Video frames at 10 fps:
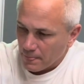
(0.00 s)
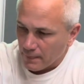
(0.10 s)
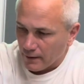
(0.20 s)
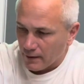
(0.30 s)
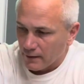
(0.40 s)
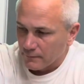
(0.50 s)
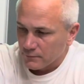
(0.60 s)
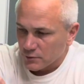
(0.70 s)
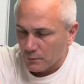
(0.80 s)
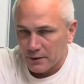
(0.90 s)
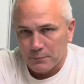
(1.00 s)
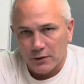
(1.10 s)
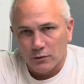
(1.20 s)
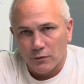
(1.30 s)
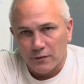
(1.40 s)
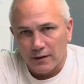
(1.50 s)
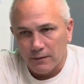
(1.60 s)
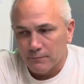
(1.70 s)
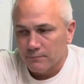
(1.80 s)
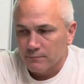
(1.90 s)
It's going to be a pretty cool
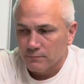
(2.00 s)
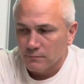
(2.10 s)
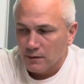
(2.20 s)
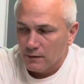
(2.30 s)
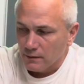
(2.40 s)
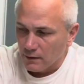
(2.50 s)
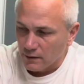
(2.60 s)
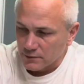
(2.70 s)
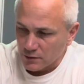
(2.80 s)
theme. It's